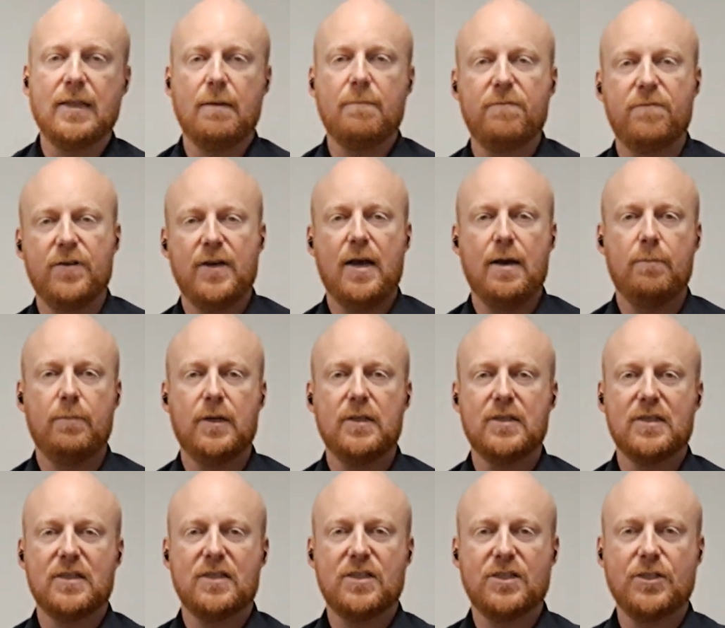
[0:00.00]
them for an
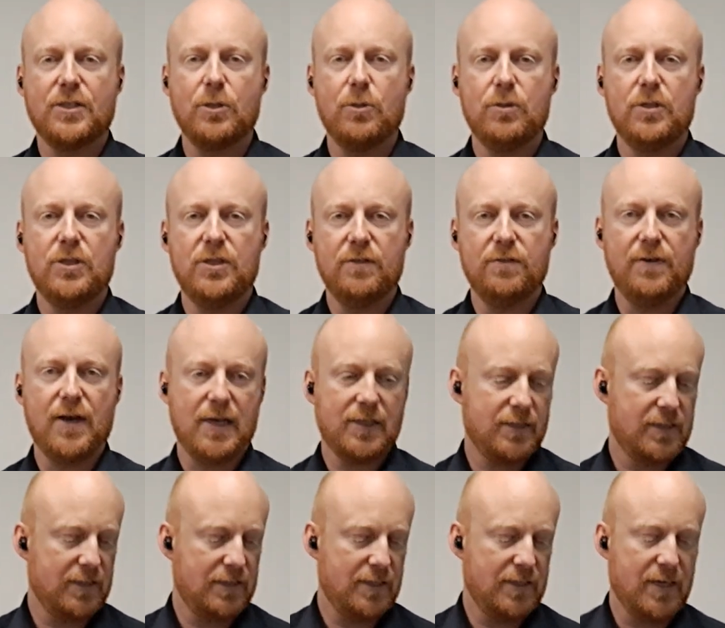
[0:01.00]
ambulance. As soon as you've had
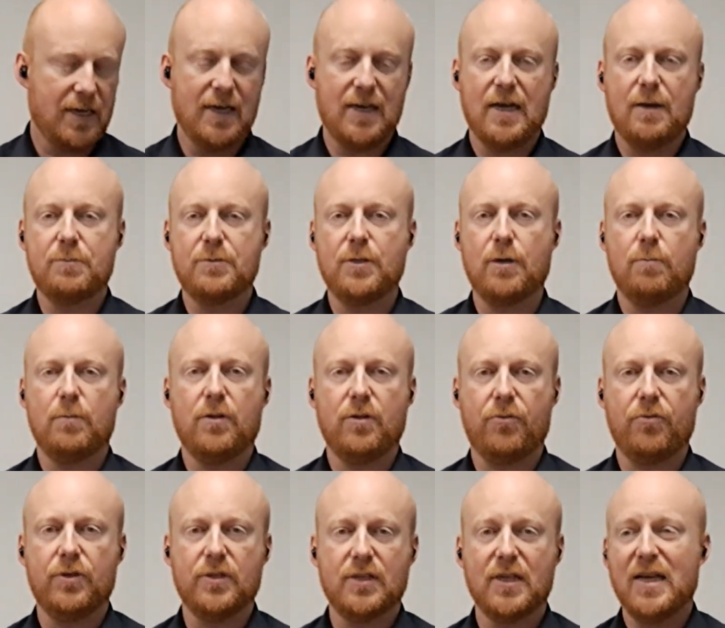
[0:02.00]
to start abdominal
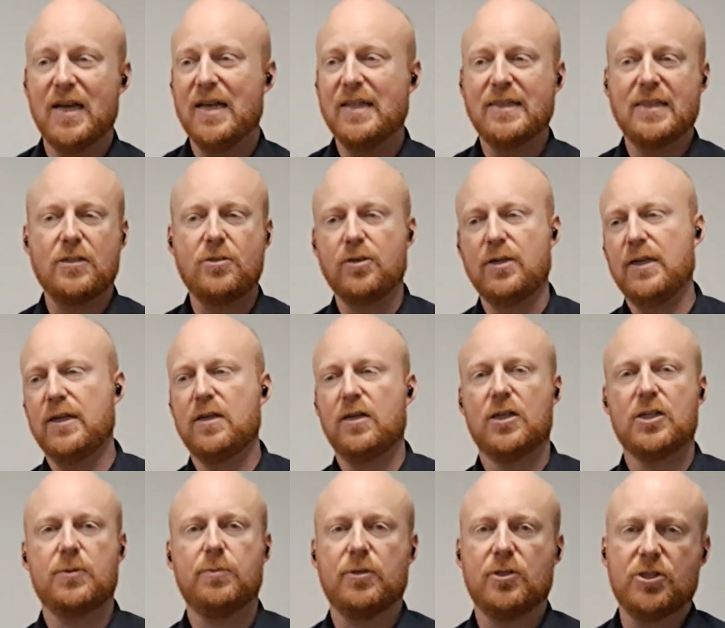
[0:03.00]
thrust, they're going to need a
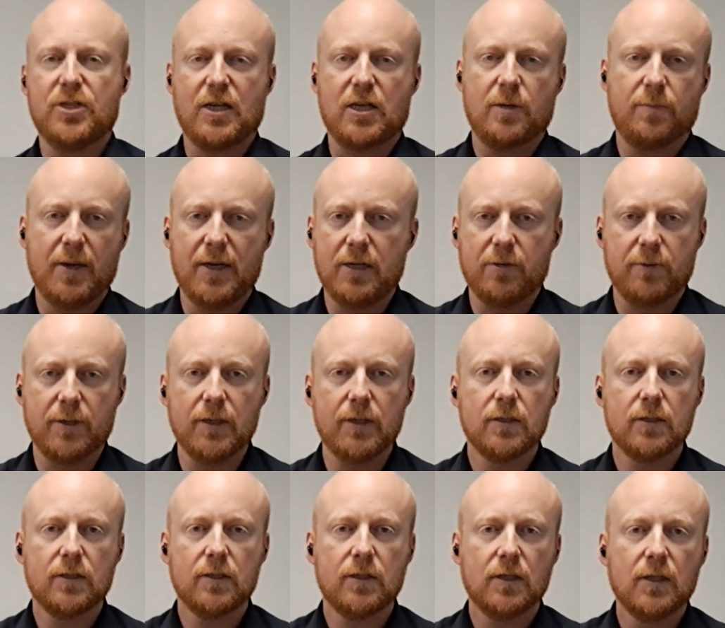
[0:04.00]
hospital checkup anyway.
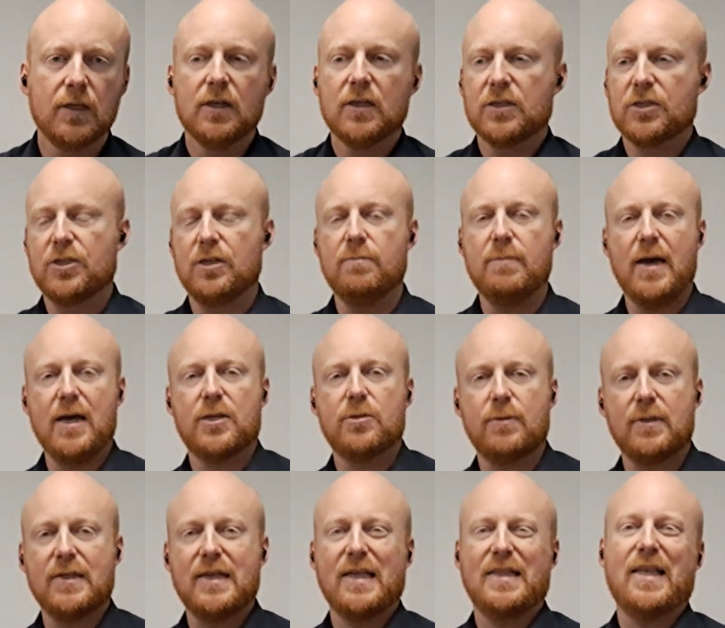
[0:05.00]
So you might as
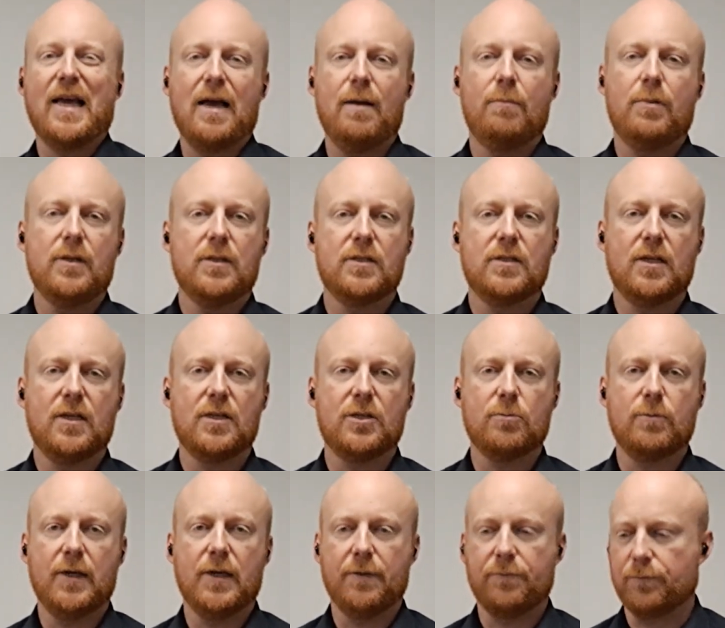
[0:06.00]
well get the ambulance on its
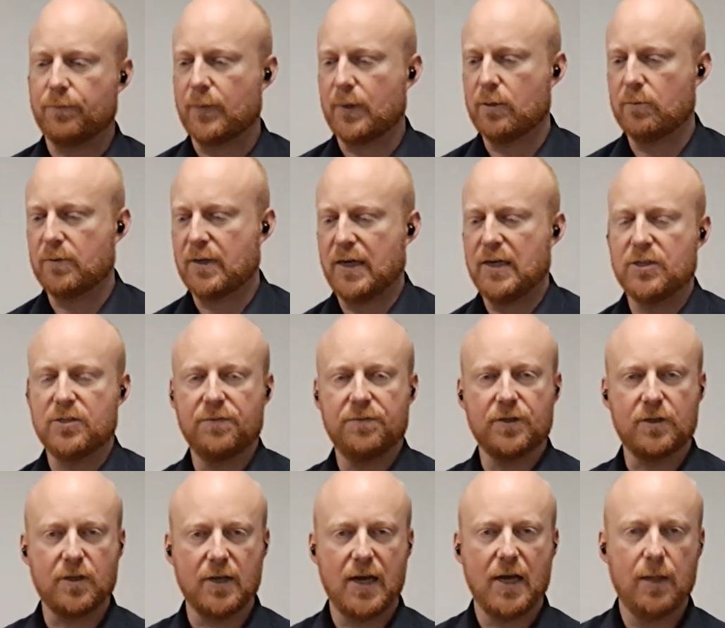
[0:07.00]
way. Okay, so if
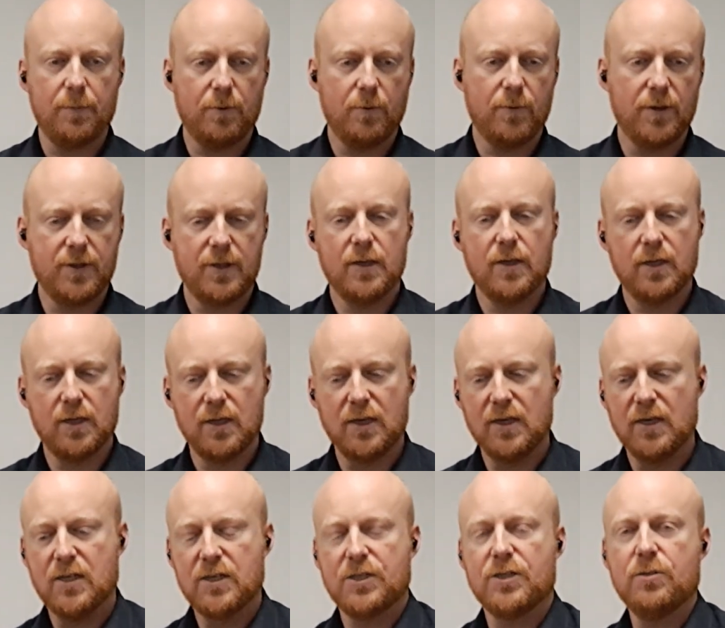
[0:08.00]
you've got a helper with you,
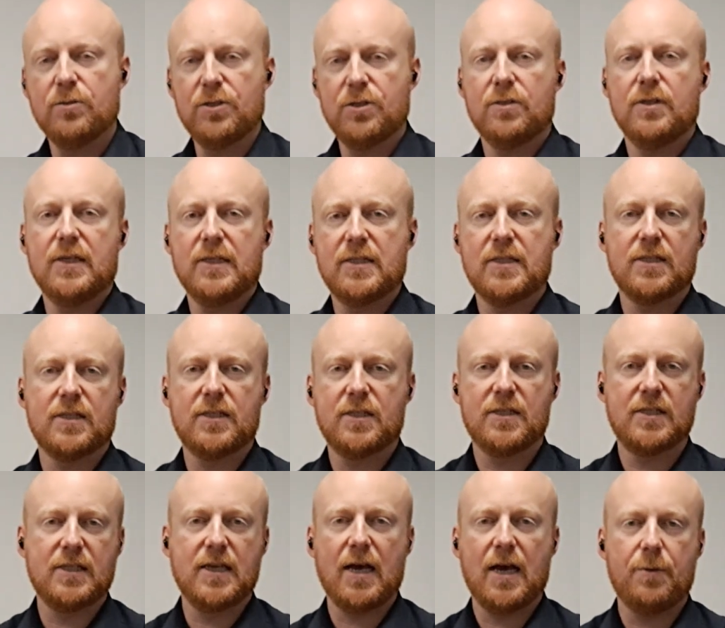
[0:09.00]
as soon as you need to
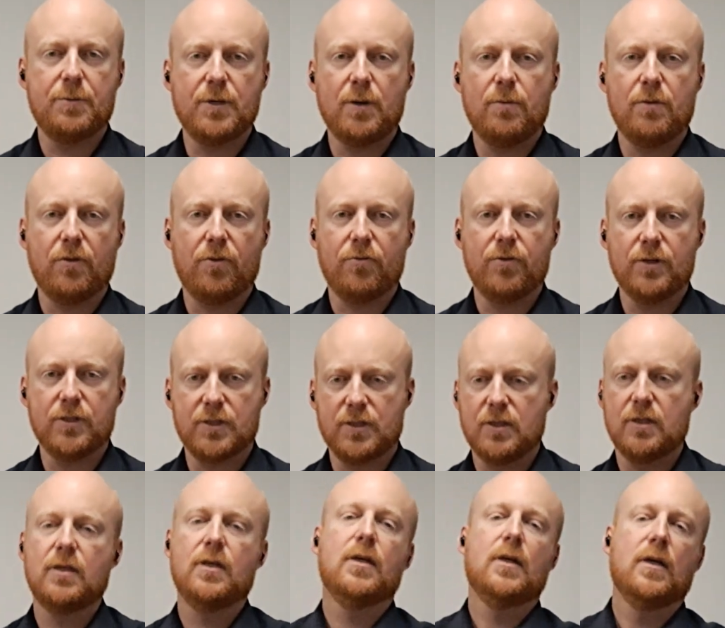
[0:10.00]
start abdominal
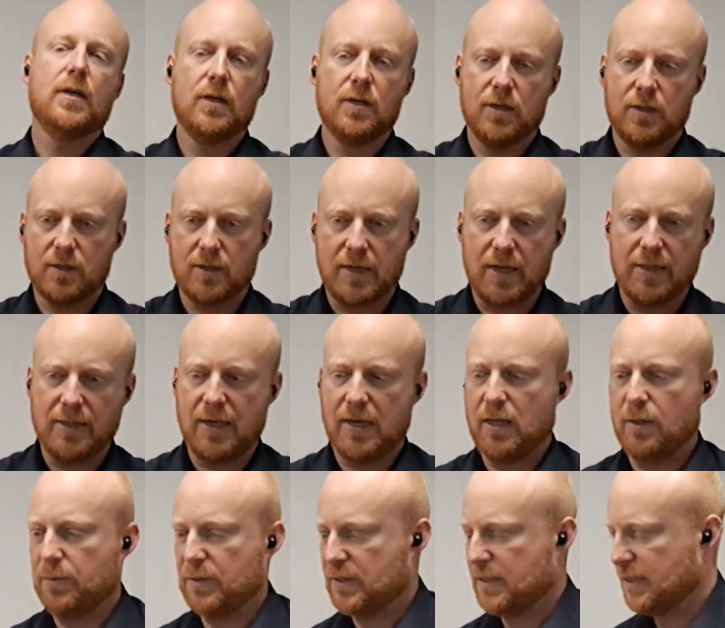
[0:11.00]
thrusts, get the
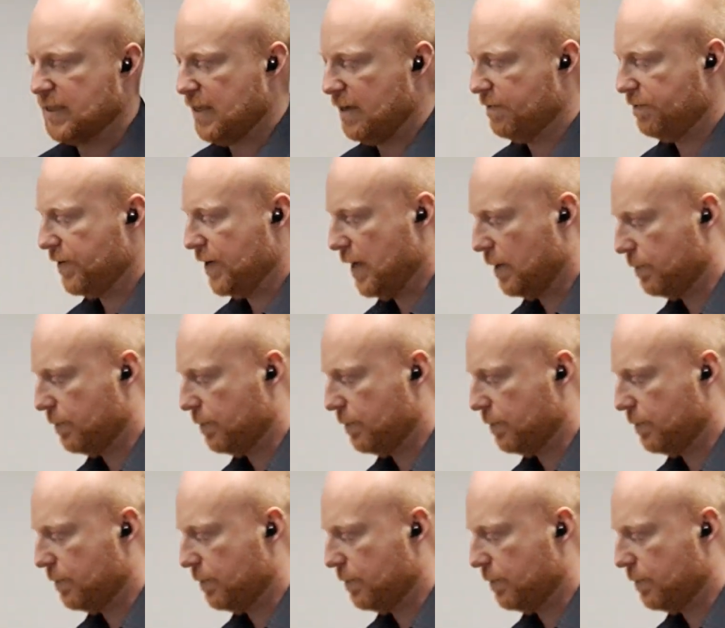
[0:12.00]
helper to send for an